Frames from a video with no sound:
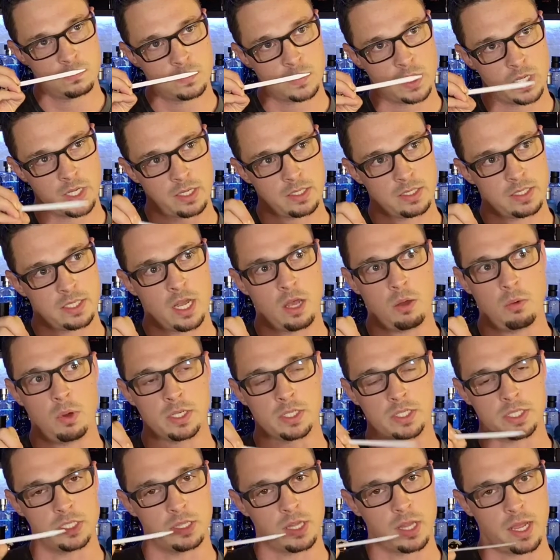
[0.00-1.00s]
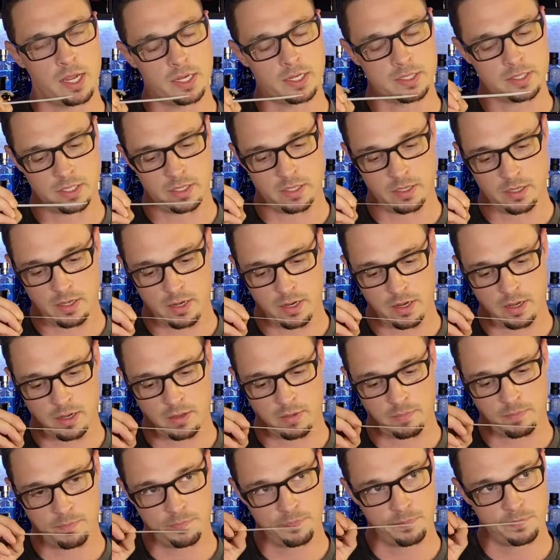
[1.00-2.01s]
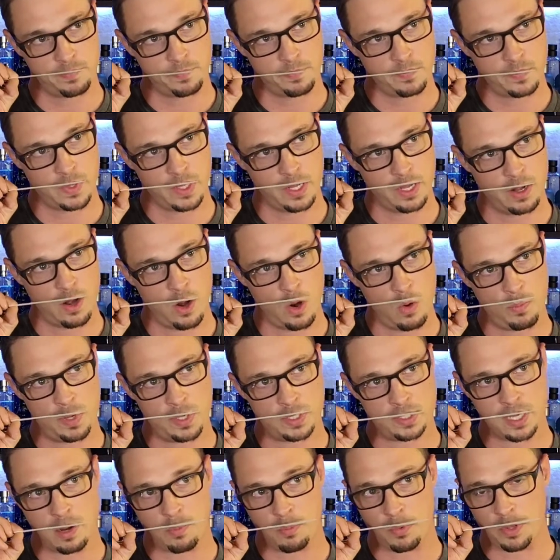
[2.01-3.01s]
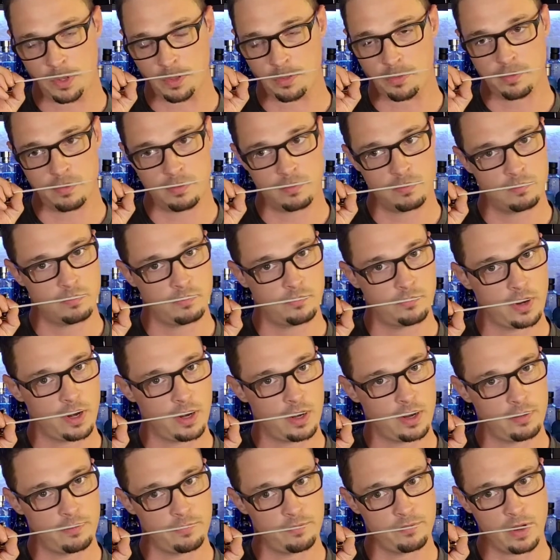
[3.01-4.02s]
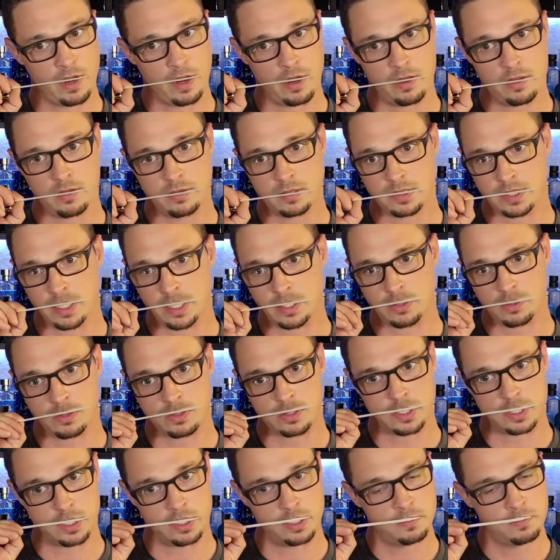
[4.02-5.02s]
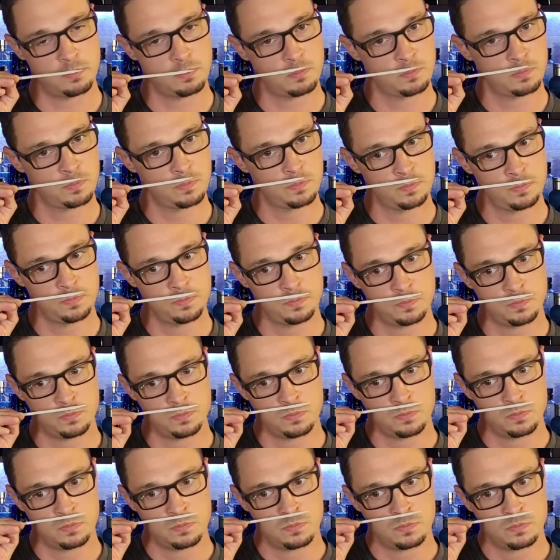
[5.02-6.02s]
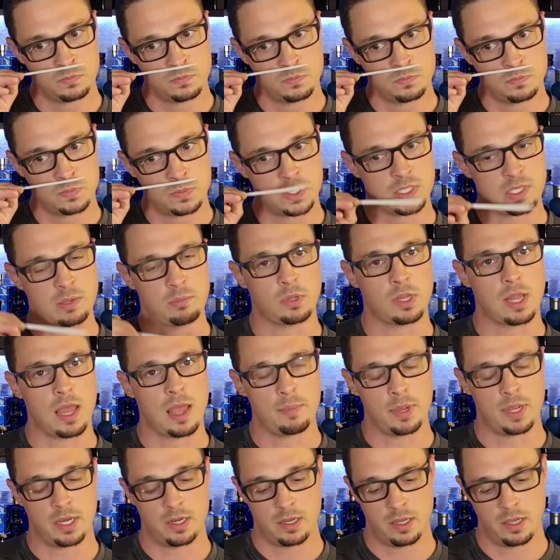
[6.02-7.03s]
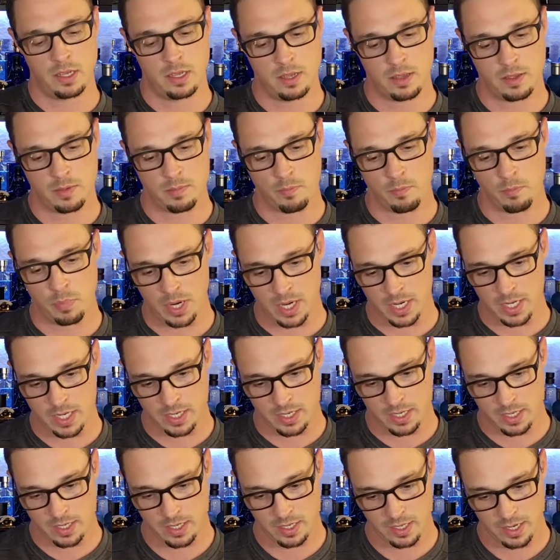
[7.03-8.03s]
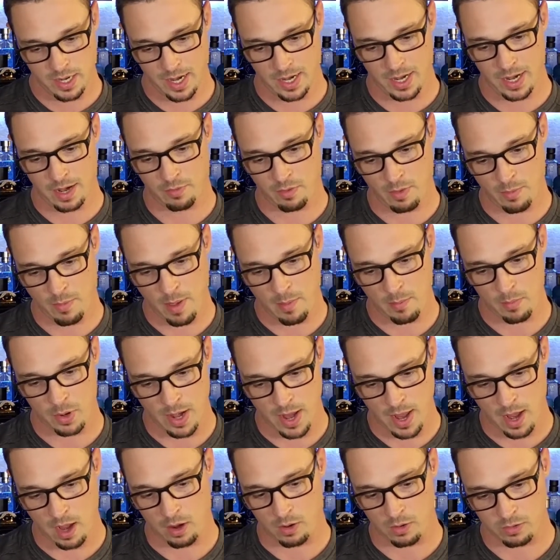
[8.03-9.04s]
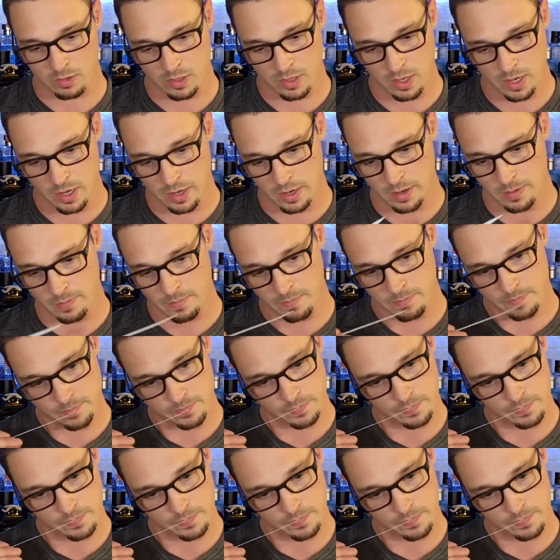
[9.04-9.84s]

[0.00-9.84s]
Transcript: I can tell why she likes it. Um, it opens up with very, very citrusy, some lemon. But, and I remember now, um,